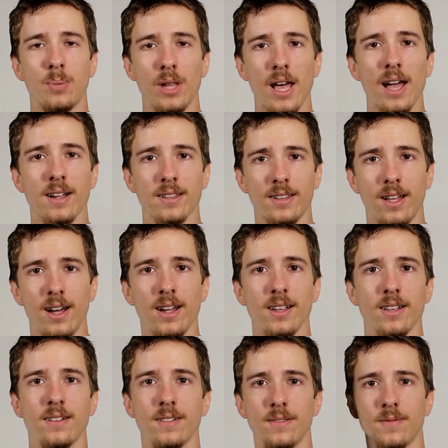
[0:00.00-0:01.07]
Black
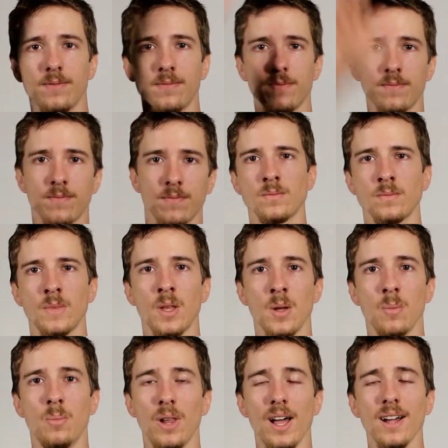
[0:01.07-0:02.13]
Lion.
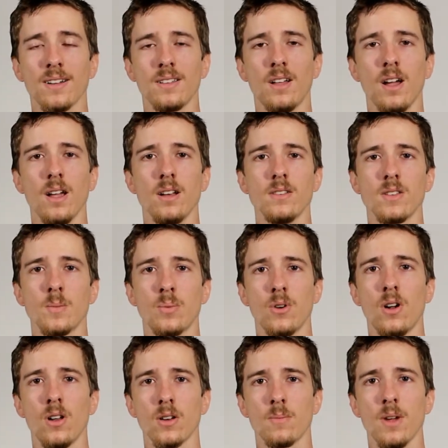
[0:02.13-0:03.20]
Black Lion is a
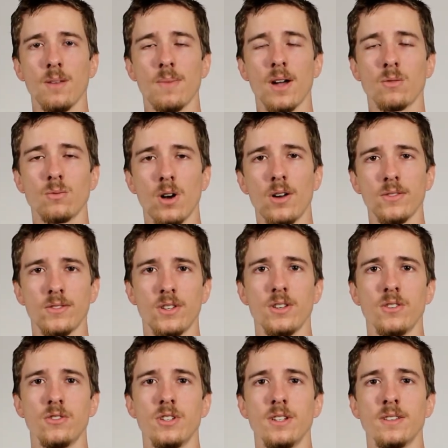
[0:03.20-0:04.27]
product made by Raw
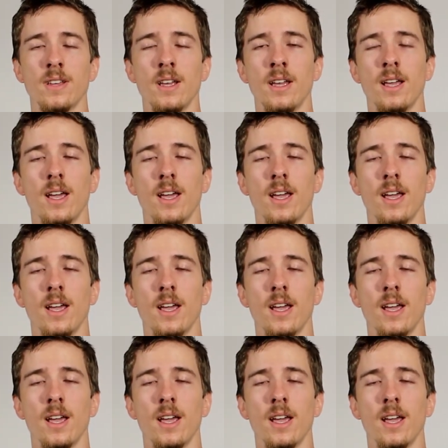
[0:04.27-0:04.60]
Synergies.